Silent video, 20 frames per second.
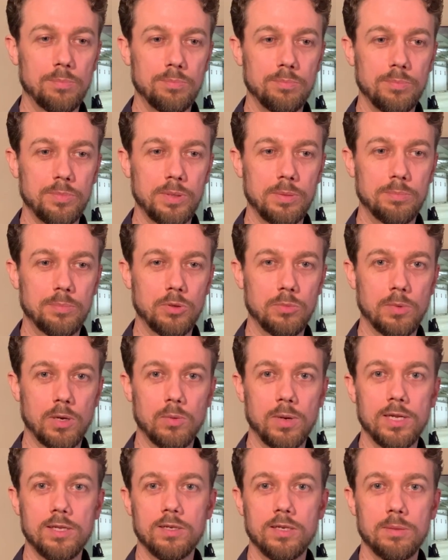me put my
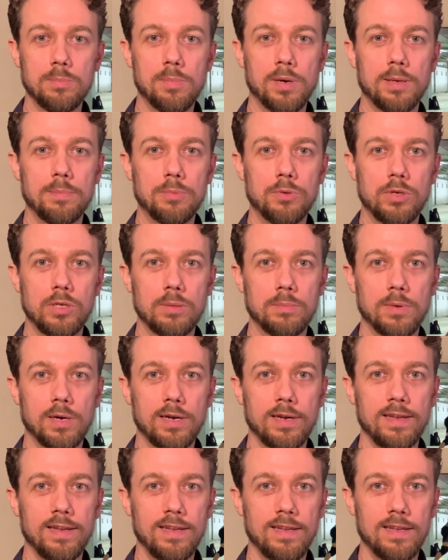weight on it by putting
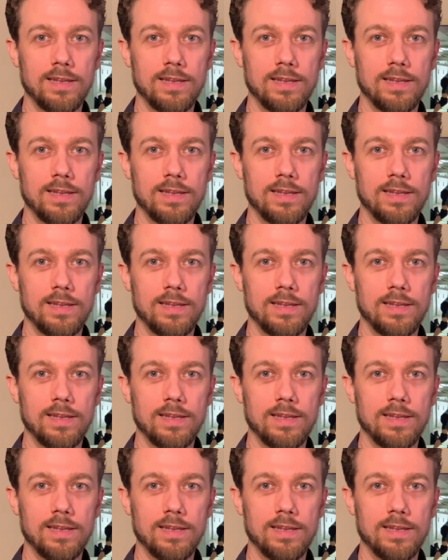my